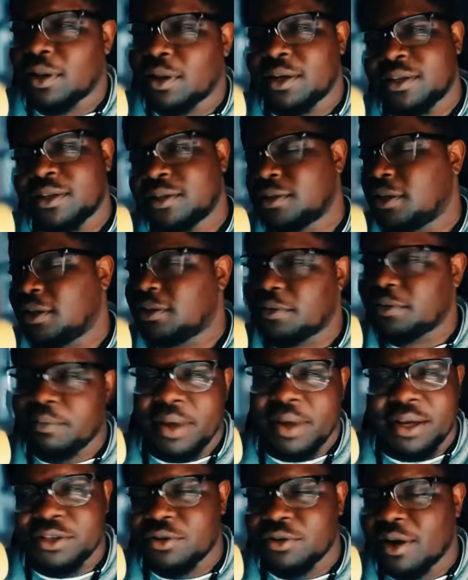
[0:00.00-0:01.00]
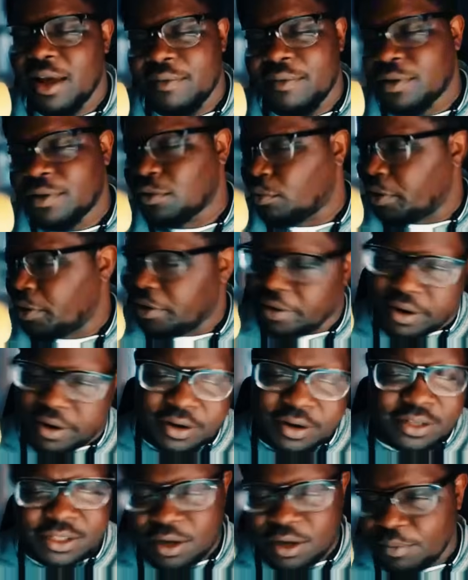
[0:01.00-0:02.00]
I just need to make sure I have a lawyer here
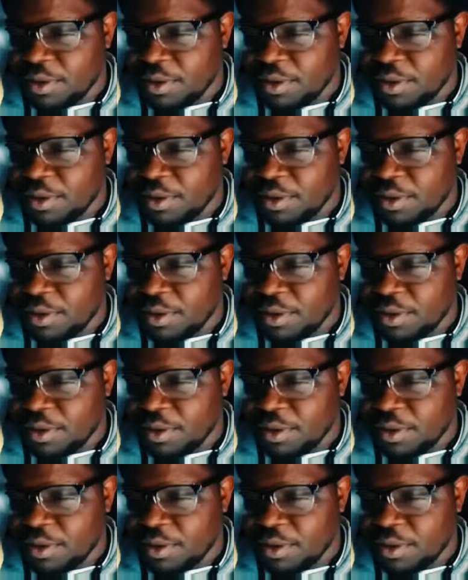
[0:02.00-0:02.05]
to tell